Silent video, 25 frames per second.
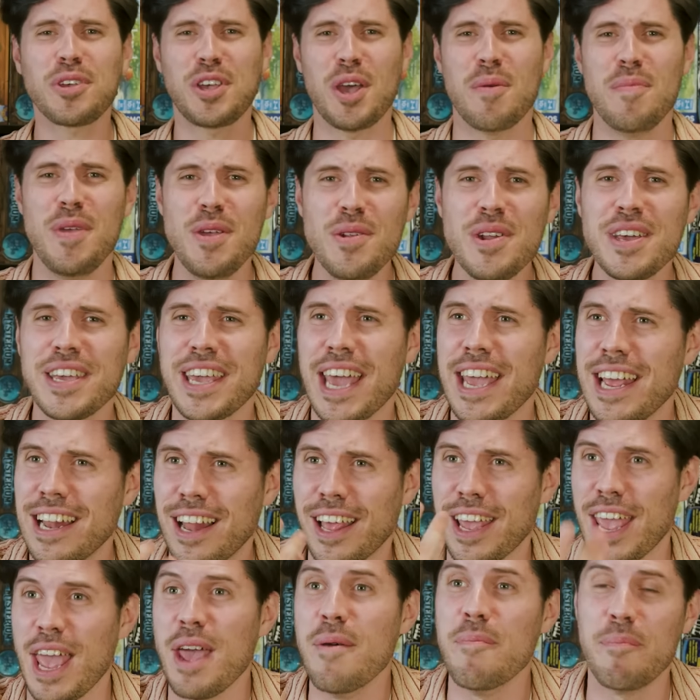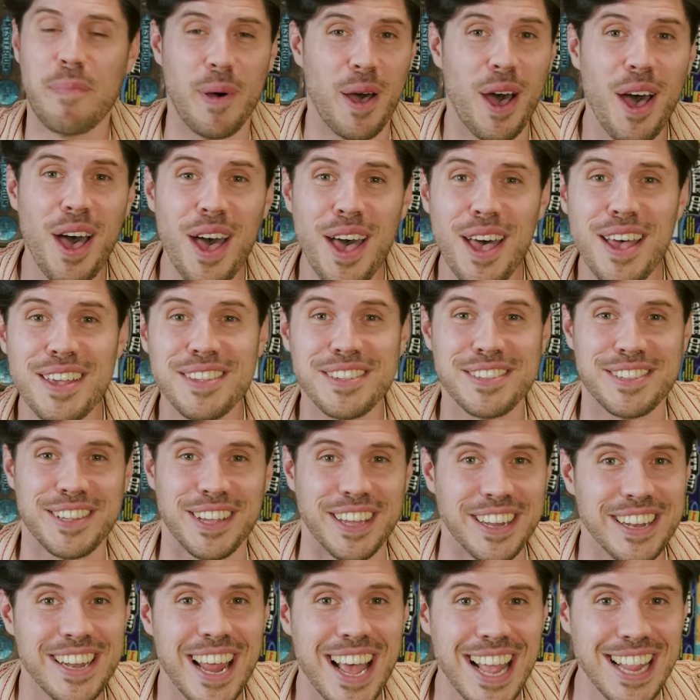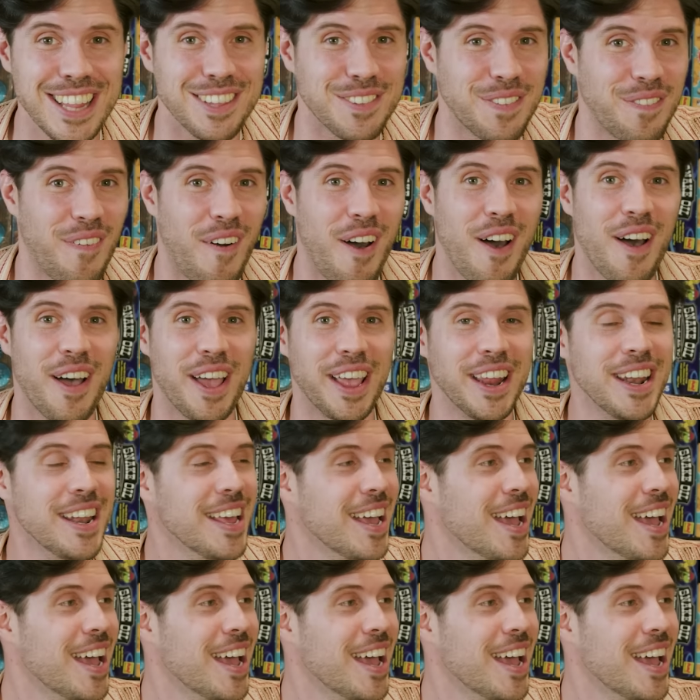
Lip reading: communicate like in person. That's fine.